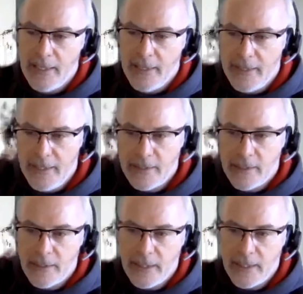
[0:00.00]
these
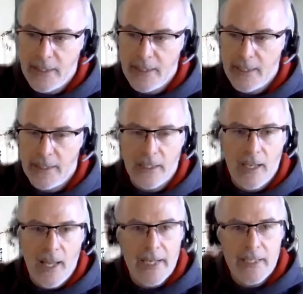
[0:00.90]
are the
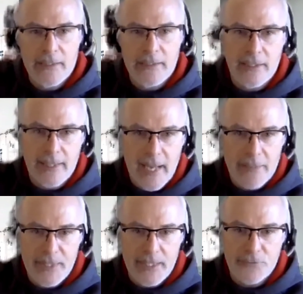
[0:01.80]
clients and the
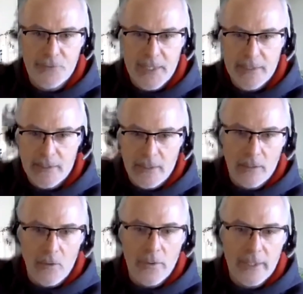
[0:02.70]
IP addresses and the
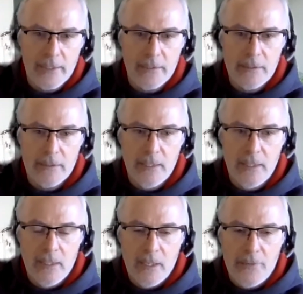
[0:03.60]
logins
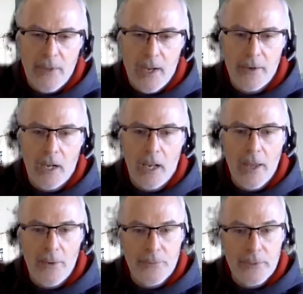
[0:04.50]
that are
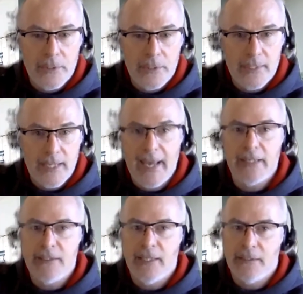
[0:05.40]
allowed to
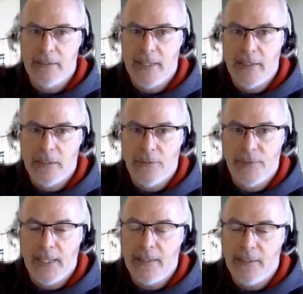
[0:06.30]
access the sensitive
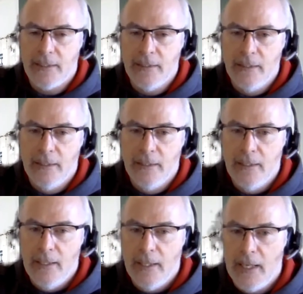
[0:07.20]
data.
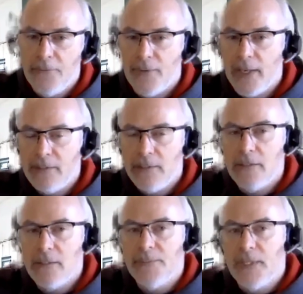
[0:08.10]
And if I see
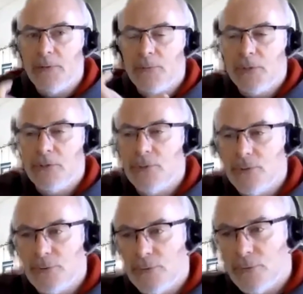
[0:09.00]
something which goes
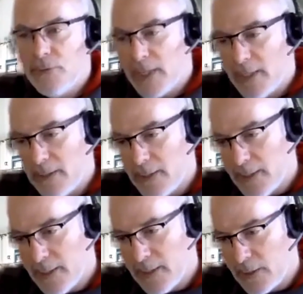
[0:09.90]
through and
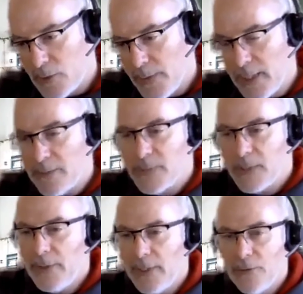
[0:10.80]
the query comes
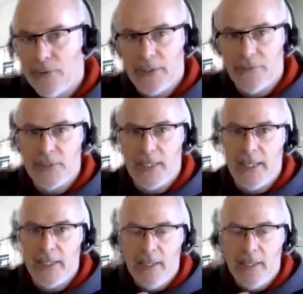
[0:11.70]
out in the audit of saying,